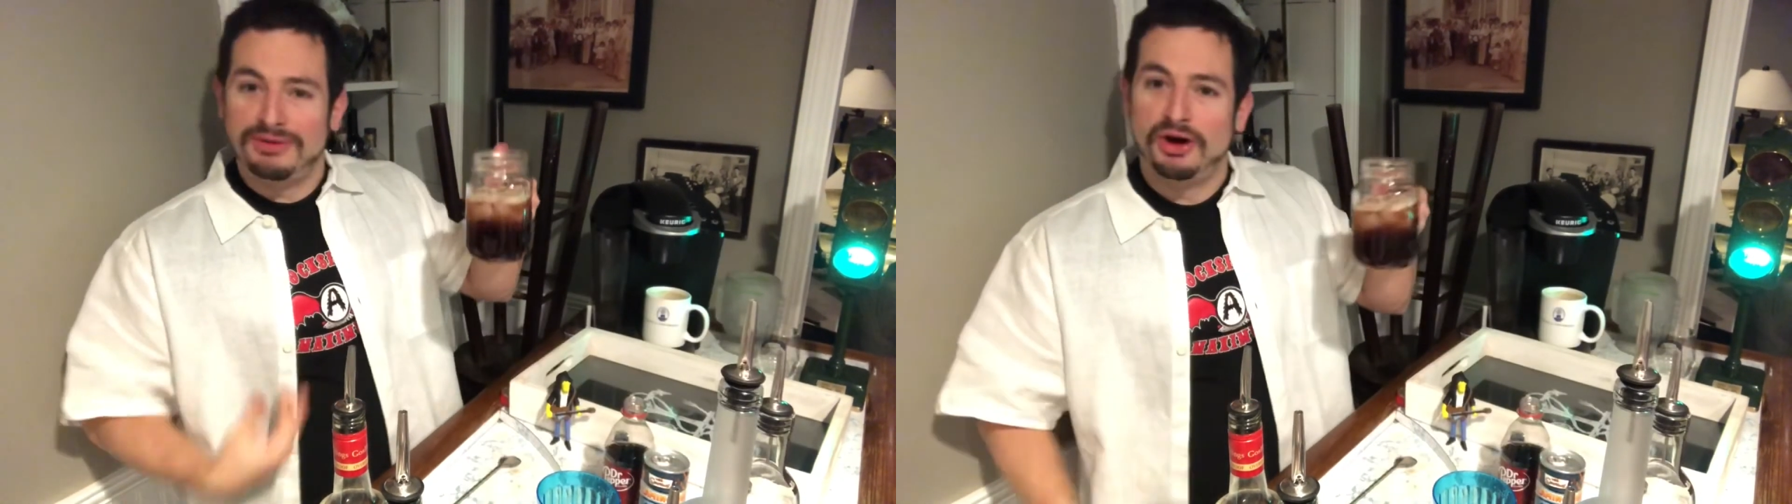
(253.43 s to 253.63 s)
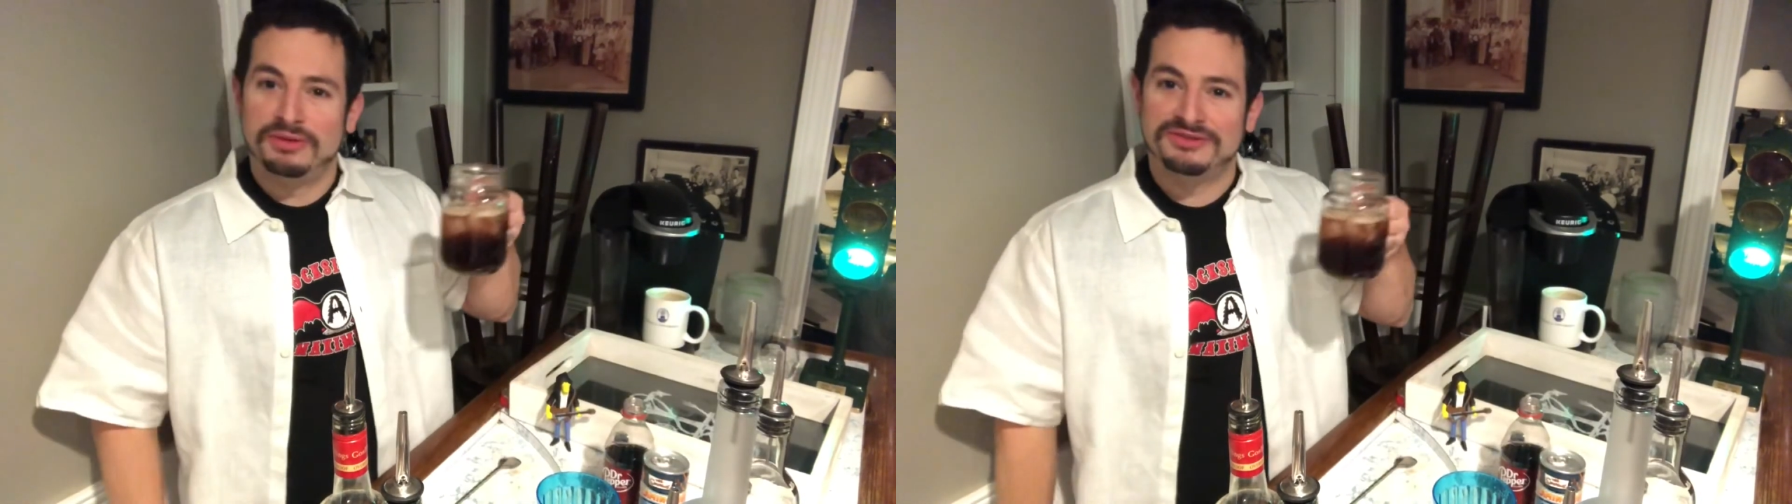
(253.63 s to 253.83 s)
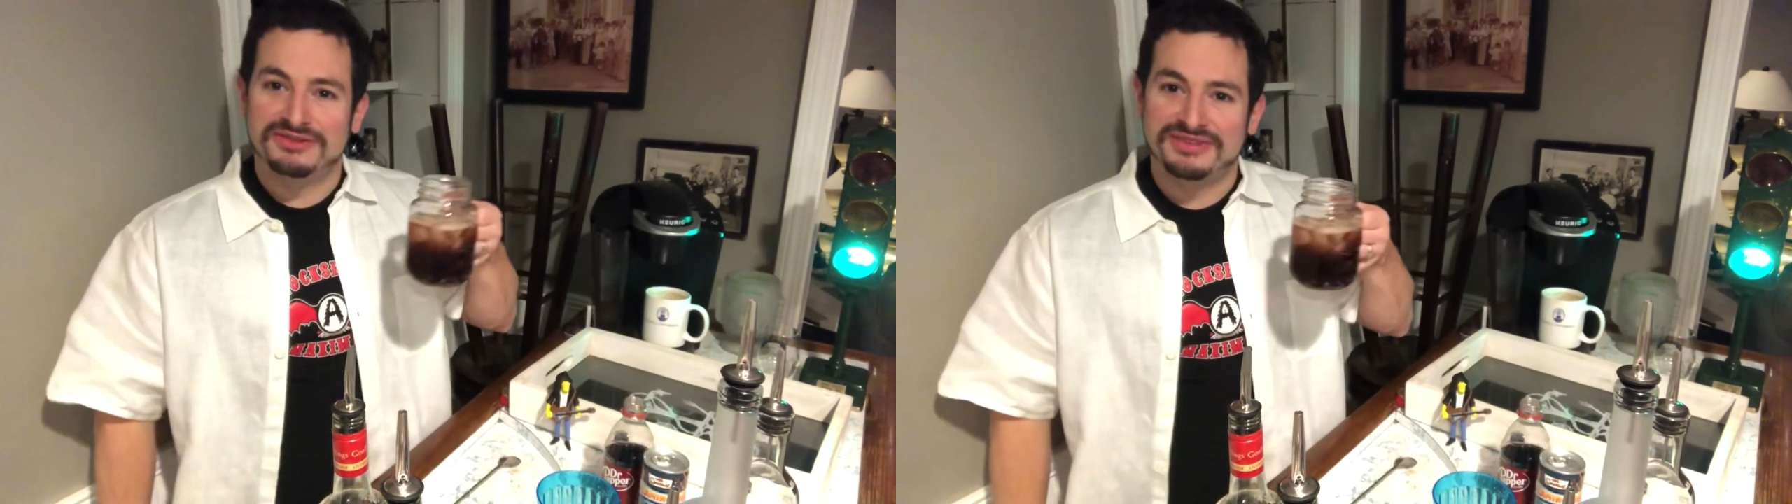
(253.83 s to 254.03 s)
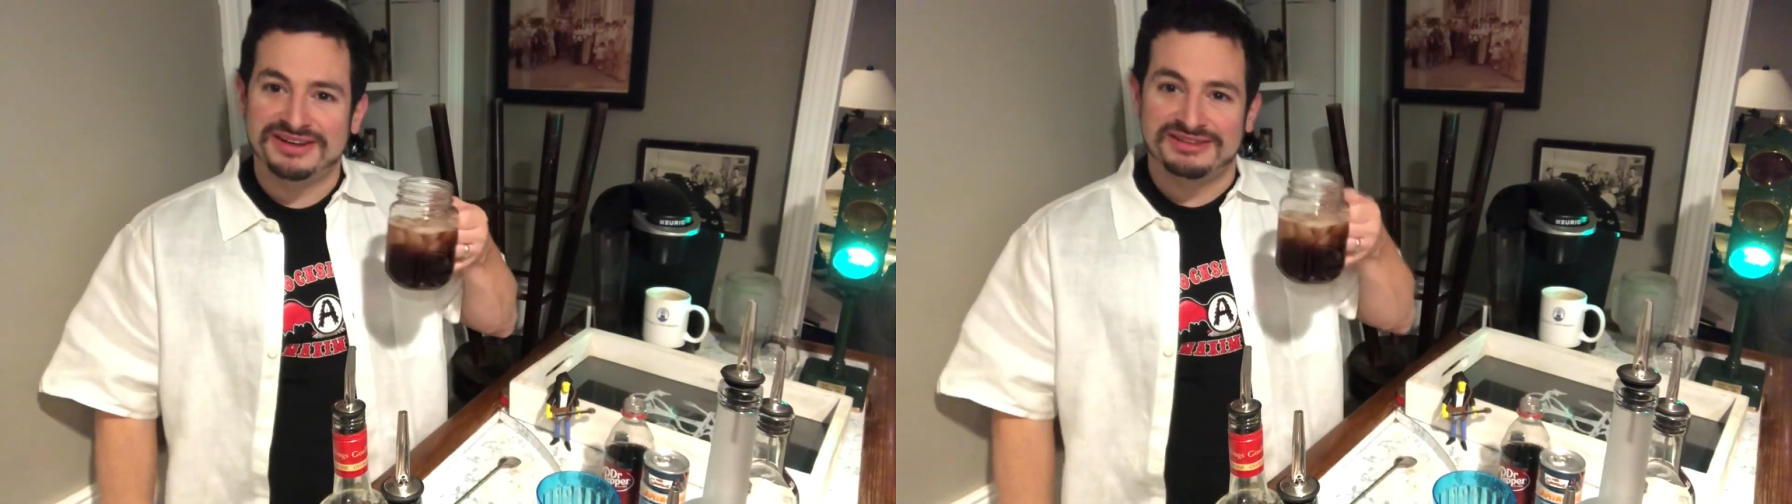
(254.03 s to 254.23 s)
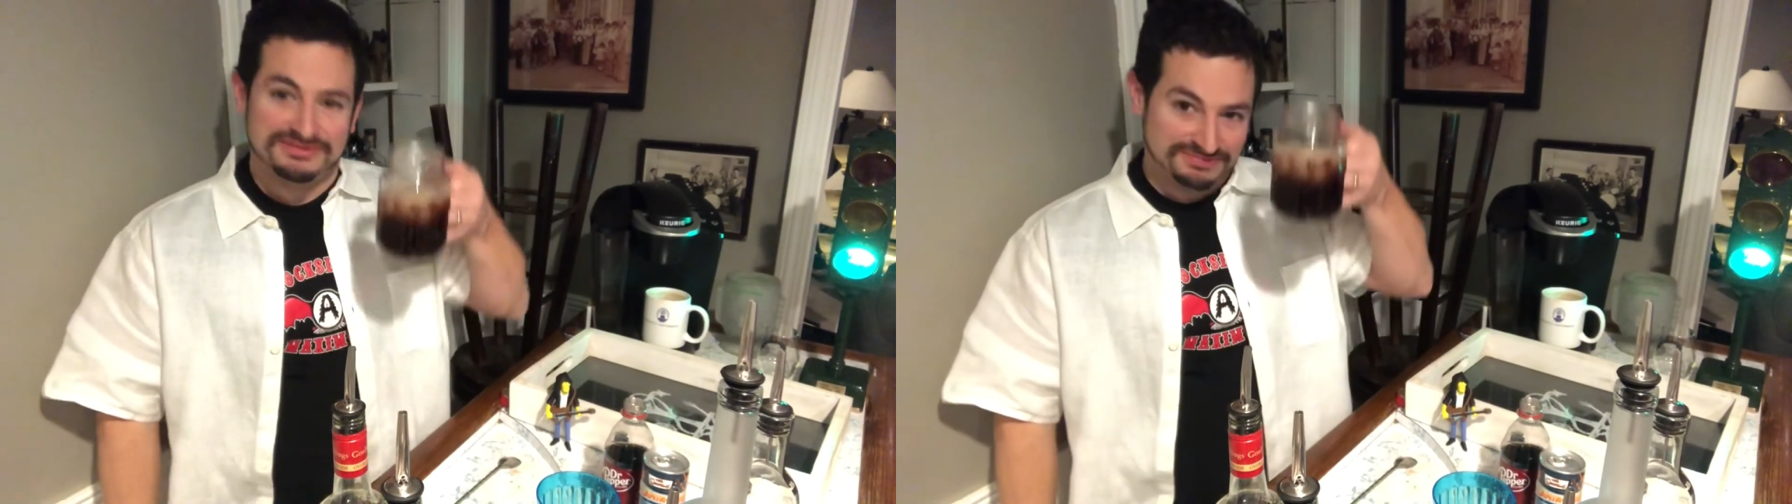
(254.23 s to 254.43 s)
Homer, for
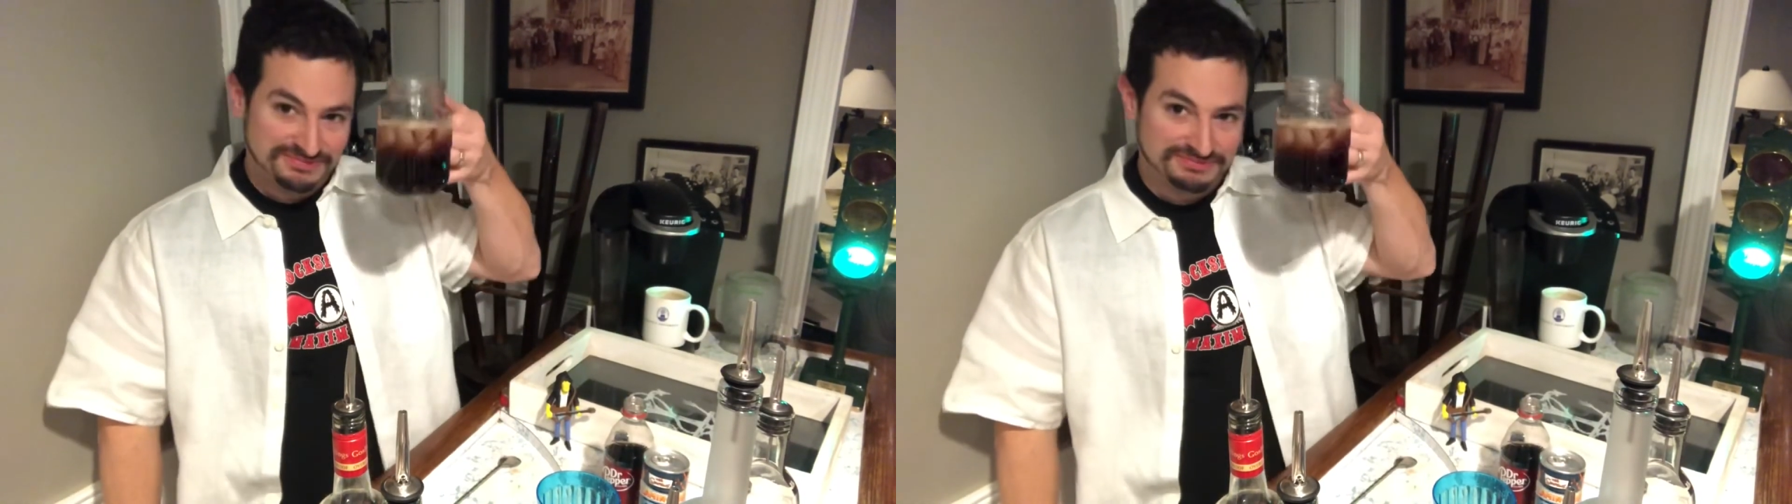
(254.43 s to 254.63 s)
inventing it.